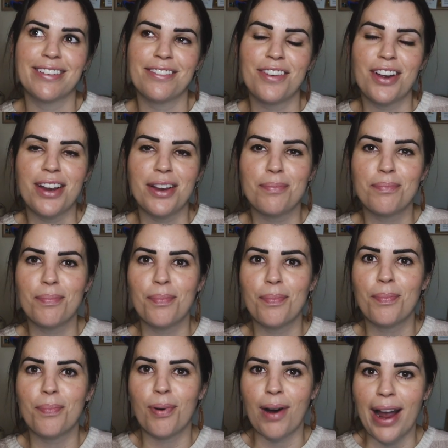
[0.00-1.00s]
very
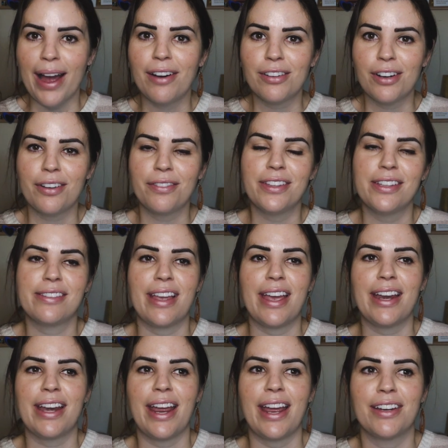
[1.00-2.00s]
proud of the
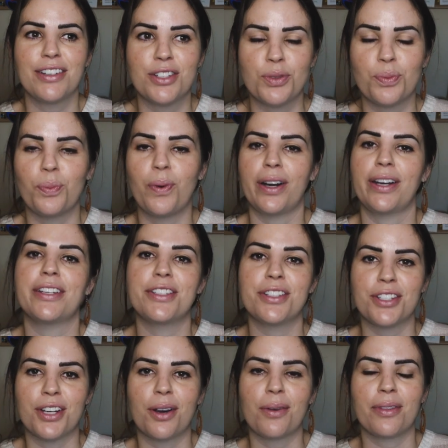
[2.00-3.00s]
state and just wanting to
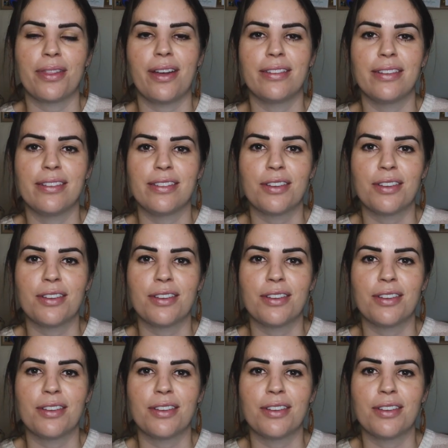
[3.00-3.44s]
share it with others.